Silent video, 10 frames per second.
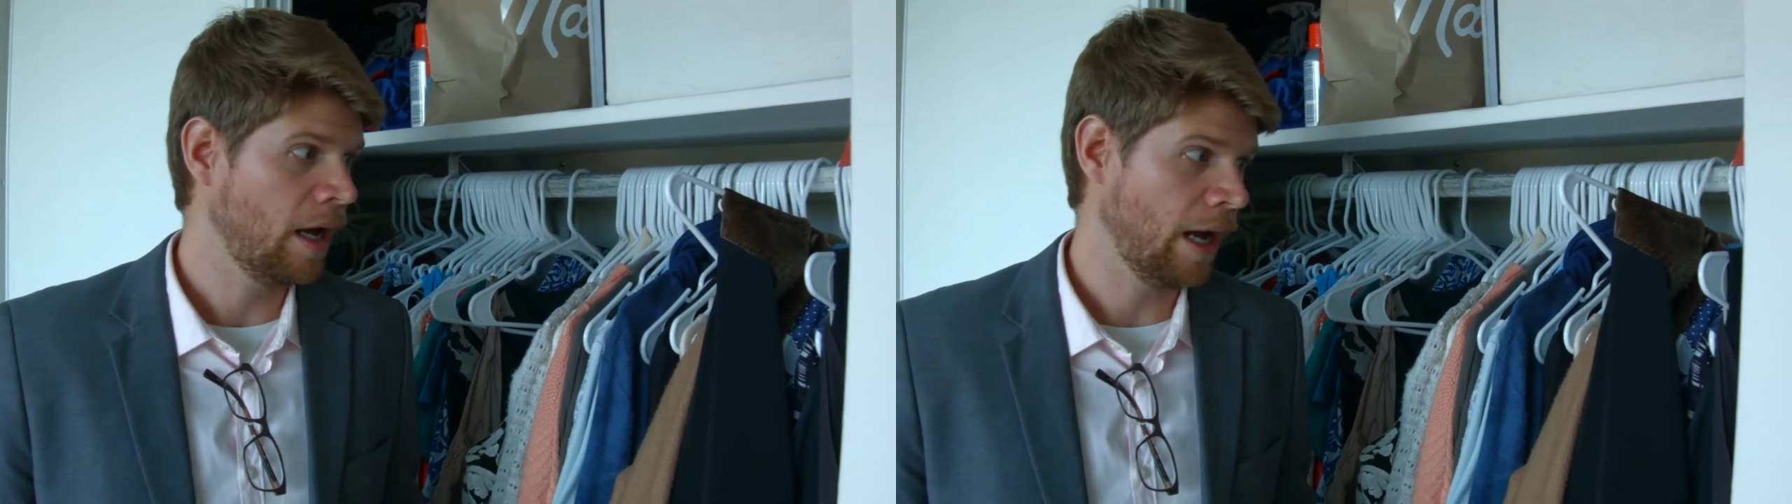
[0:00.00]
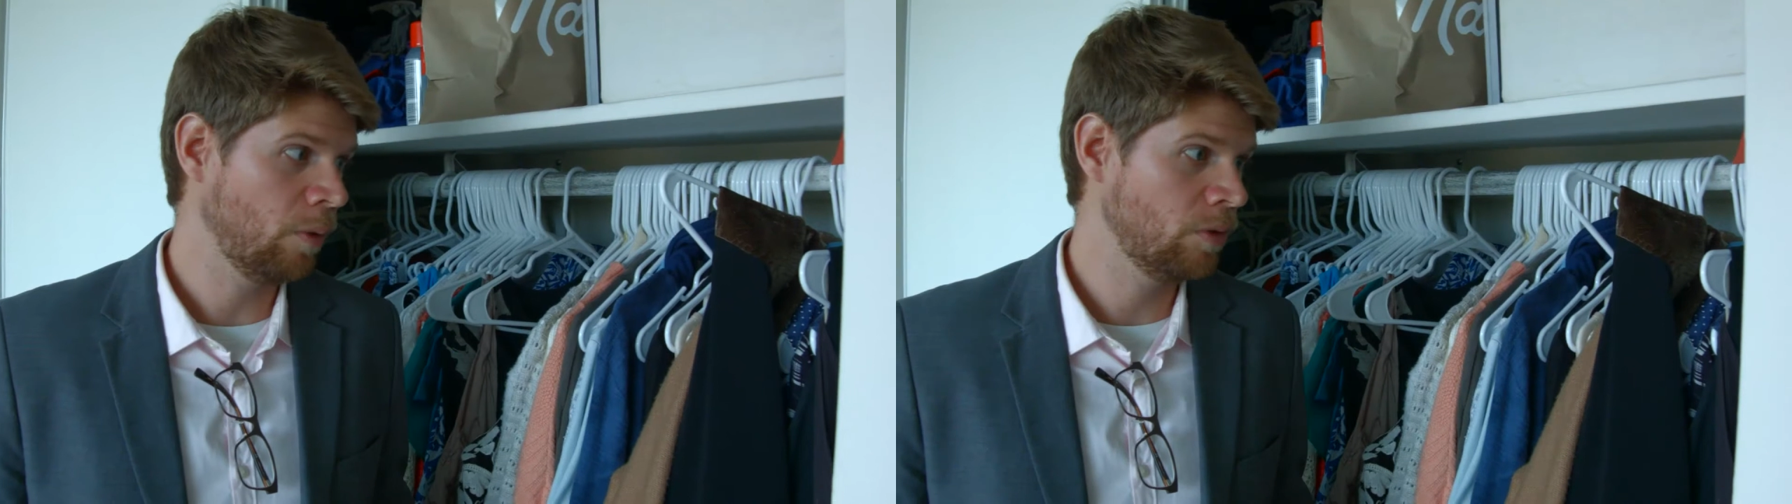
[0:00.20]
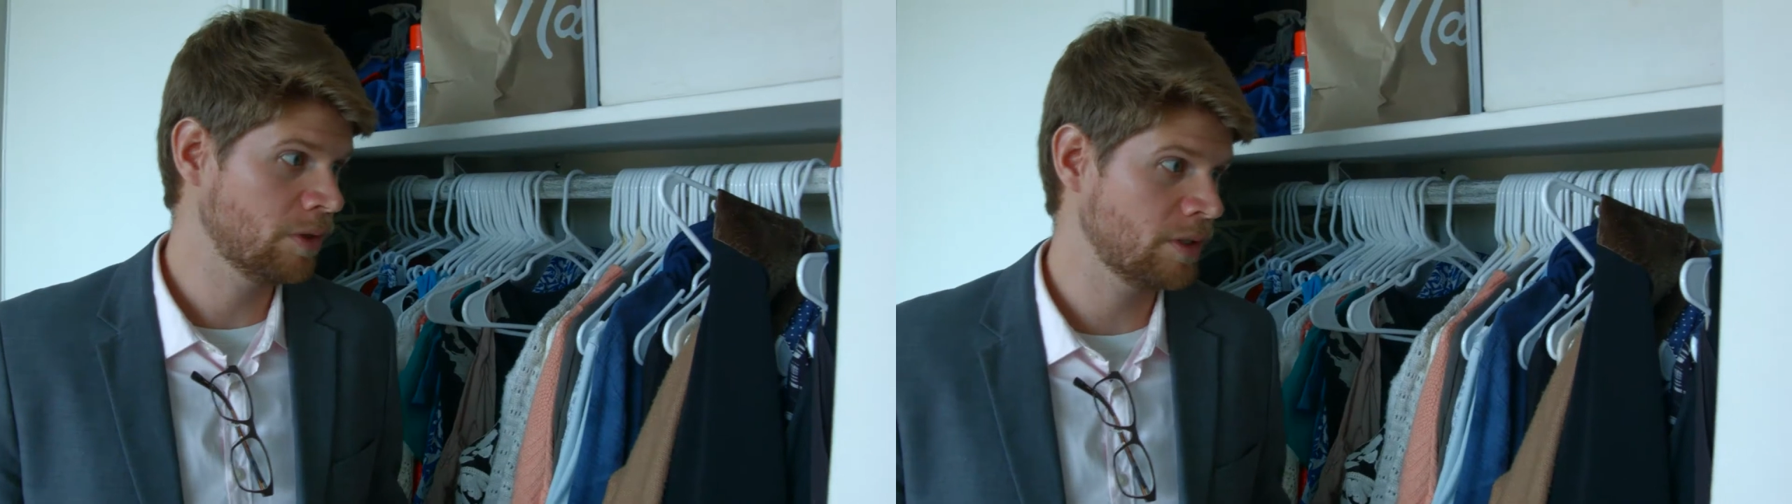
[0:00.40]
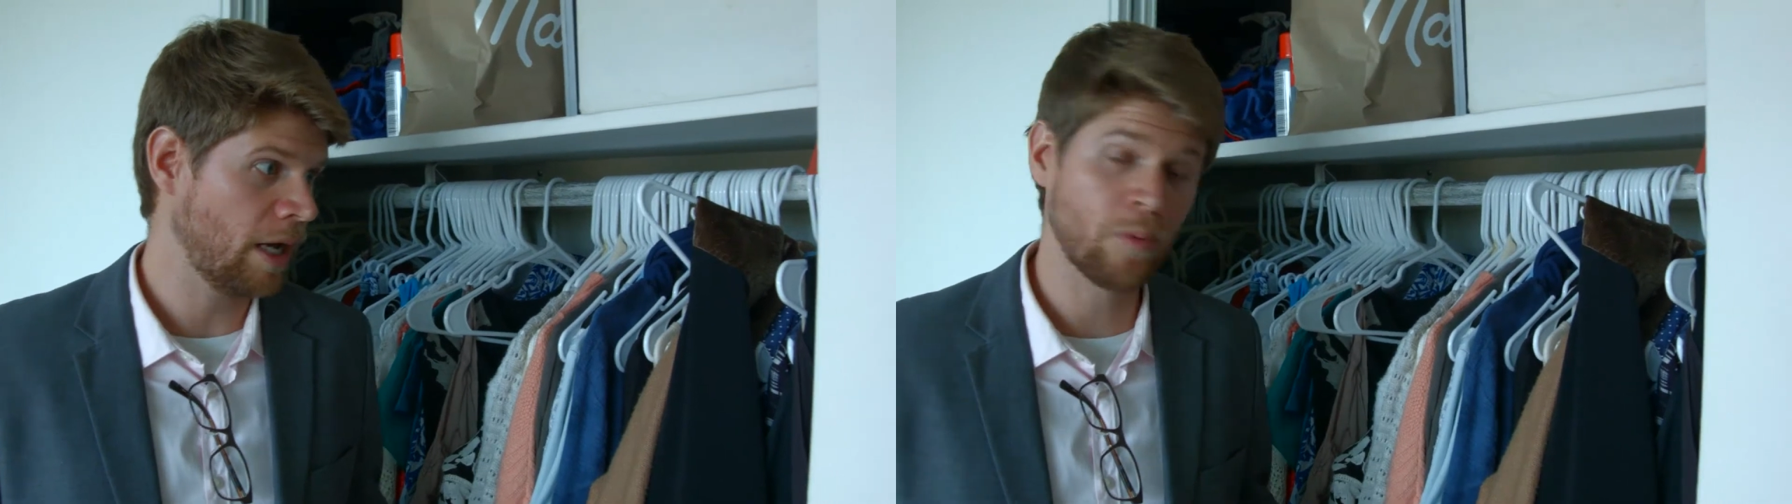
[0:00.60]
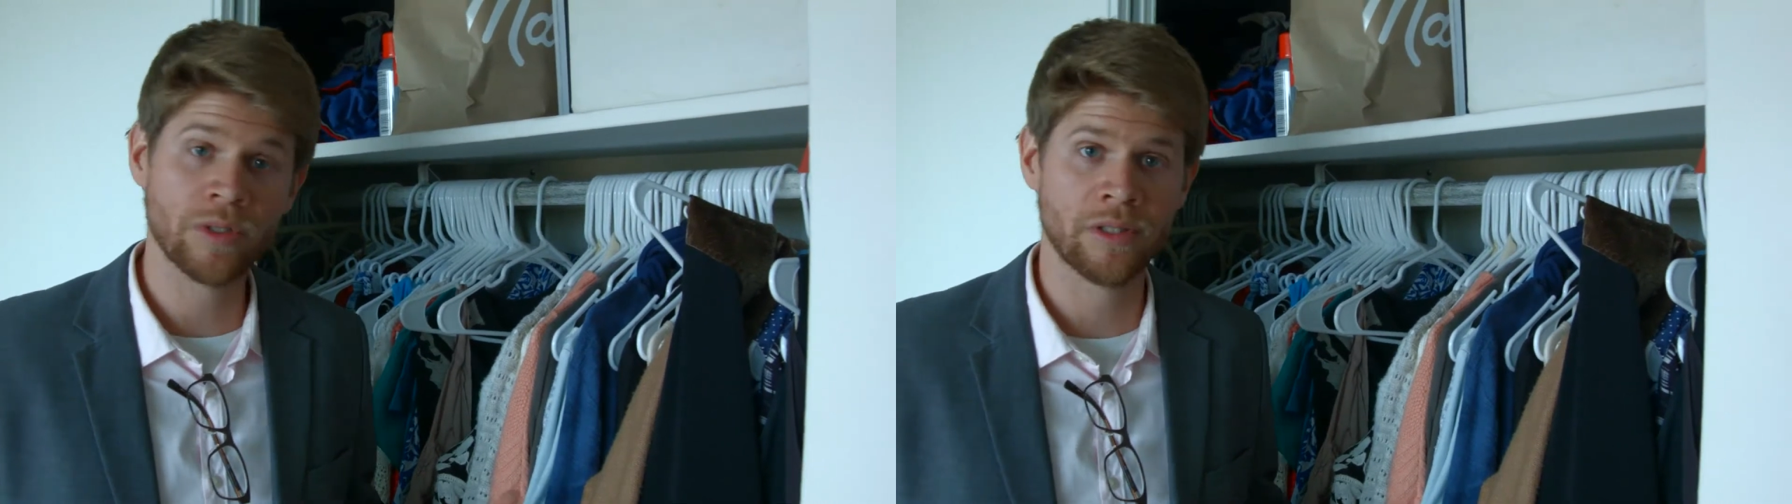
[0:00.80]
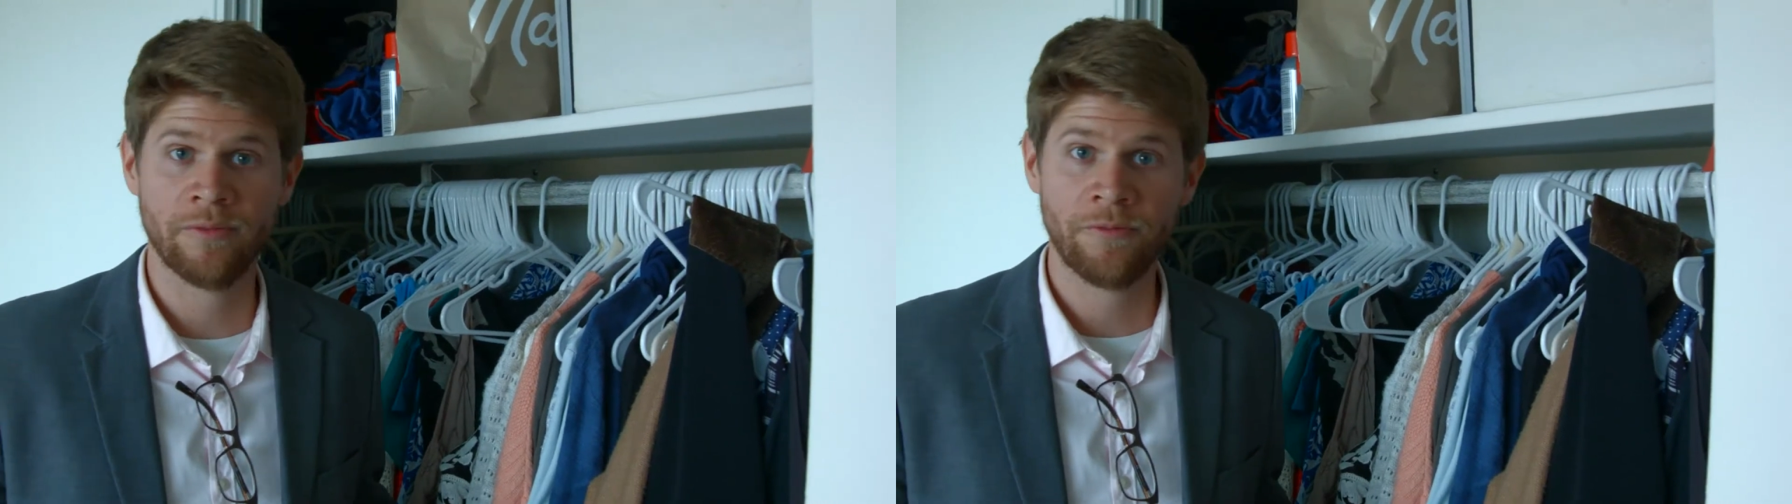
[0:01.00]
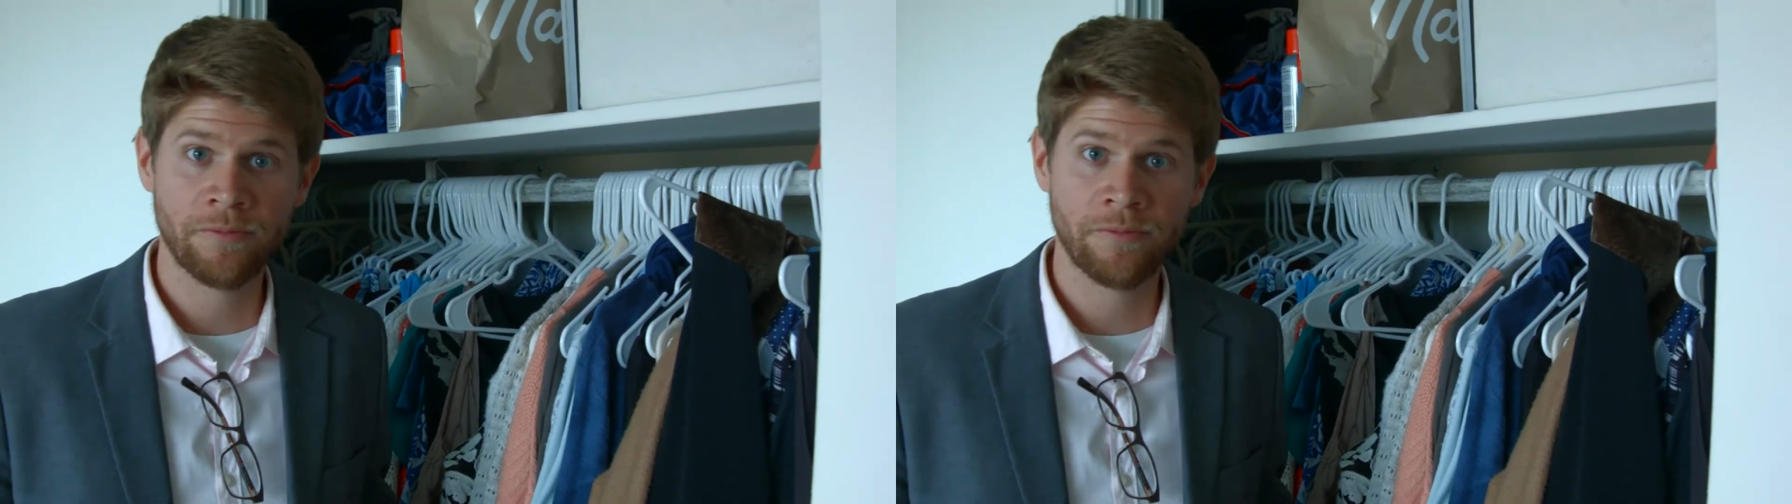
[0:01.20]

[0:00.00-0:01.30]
I was I was in